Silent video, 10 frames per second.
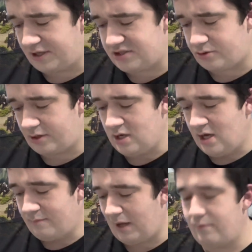straight,
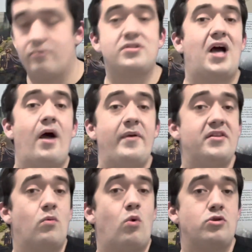maybe Rutabi and
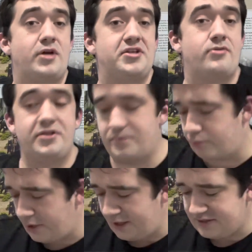the Wardrake straight into
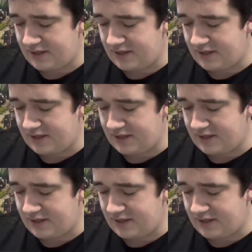Brand,